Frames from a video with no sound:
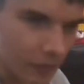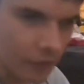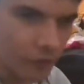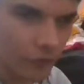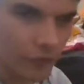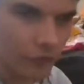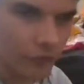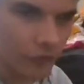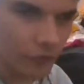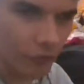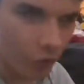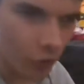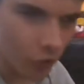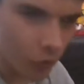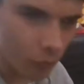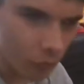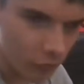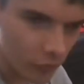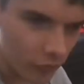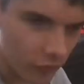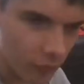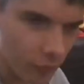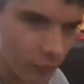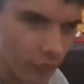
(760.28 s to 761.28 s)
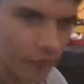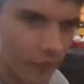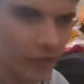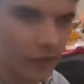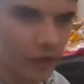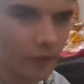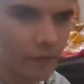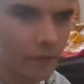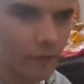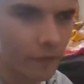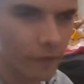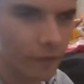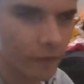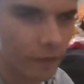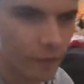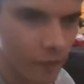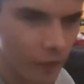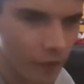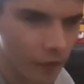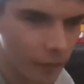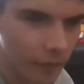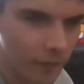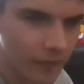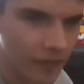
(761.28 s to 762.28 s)
so much money on
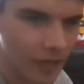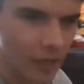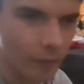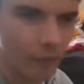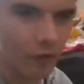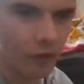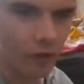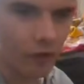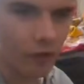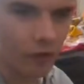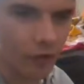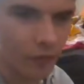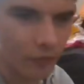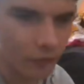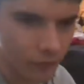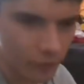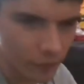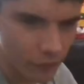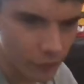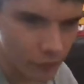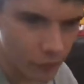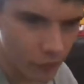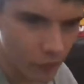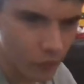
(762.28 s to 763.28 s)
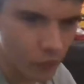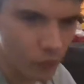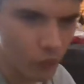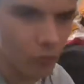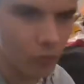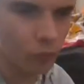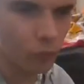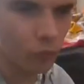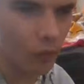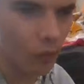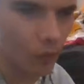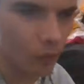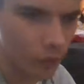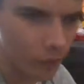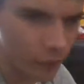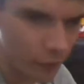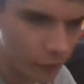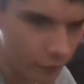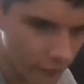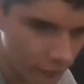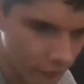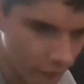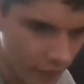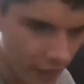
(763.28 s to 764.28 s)
Yamaha's new
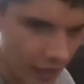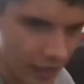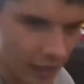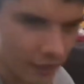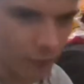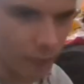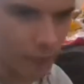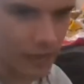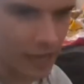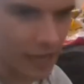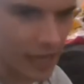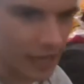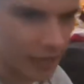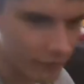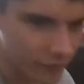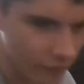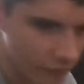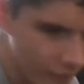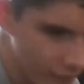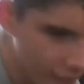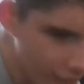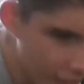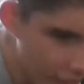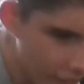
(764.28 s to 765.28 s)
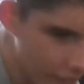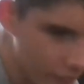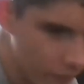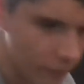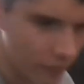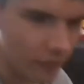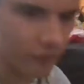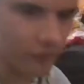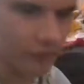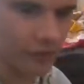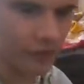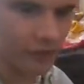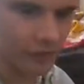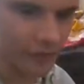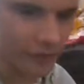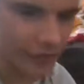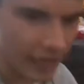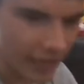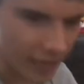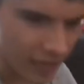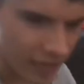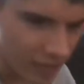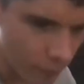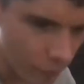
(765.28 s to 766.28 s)
walnut designed PSR E360
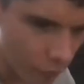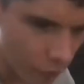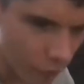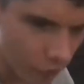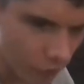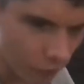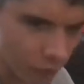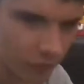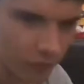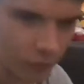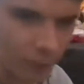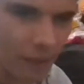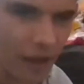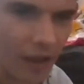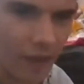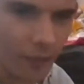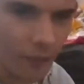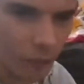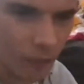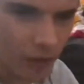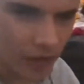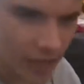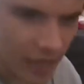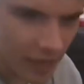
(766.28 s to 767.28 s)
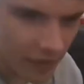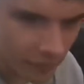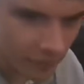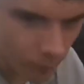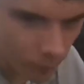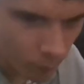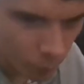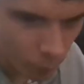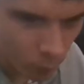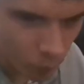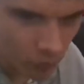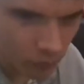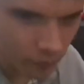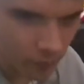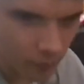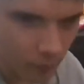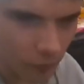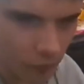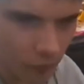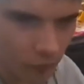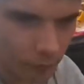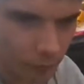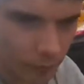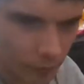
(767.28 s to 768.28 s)
keyboard, which by the way is one of the
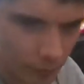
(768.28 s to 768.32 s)
most